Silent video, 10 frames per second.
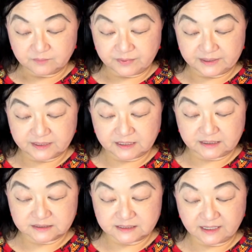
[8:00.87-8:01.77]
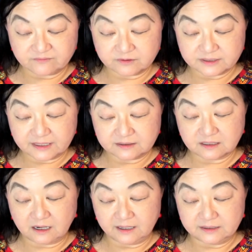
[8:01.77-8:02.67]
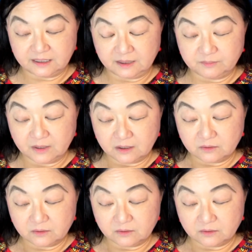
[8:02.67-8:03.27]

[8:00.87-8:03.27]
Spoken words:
but he has never yet caught up